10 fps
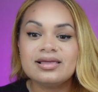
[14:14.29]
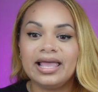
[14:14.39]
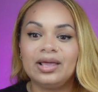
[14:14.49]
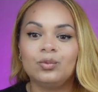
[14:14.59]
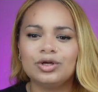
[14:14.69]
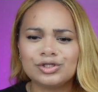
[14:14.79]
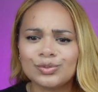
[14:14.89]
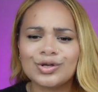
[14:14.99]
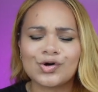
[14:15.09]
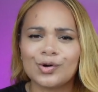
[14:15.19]
and what to
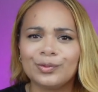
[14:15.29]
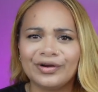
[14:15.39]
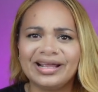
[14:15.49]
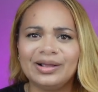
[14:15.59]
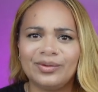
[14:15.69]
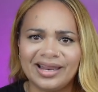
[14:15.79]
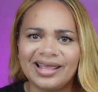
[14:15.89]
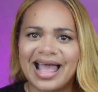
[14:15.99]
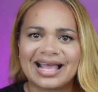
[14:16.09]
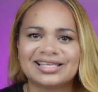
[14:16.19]
incorporate in
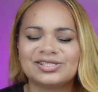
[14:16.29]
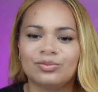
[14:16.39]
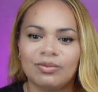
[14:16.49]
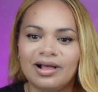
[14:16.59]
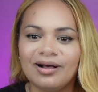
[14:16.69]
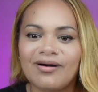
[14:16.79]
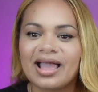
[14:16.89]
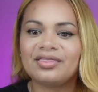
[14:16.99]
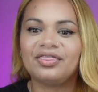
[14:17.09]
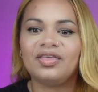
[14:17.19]
it as well.
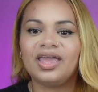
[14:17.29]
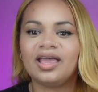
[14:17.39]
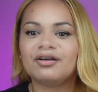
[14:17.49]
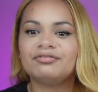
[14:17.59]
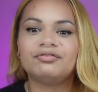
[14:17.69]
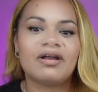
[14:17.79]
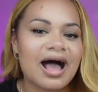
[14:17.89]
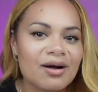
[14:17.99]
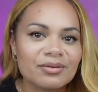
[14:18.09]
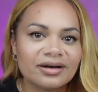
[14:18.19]
I think
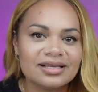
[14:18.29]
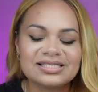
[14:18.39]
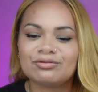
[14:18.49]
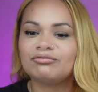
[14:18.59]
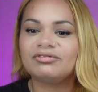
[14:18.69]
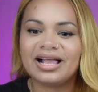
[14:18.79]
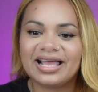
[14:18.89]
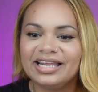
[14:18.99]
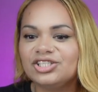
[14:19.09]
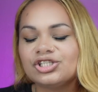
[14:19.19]
flowers,
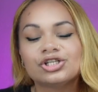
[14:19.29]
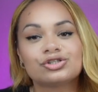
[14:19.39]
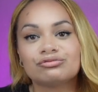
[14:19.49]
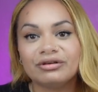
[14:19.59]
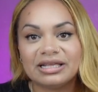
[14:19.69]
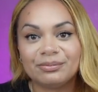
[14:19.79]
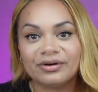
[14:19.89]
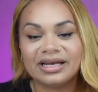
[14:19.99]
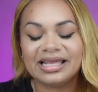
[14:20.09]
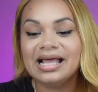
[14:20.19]
red, it just looks really
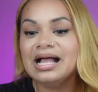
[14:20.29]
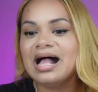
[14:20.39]
pretty.